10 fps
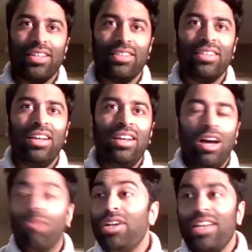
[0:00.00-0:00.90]
And
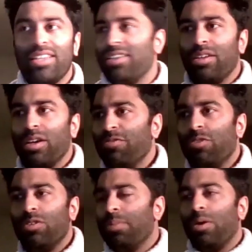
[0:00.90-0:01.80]
I'm really excited going
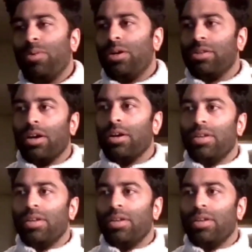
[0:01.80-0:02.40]
forward about where it'll go.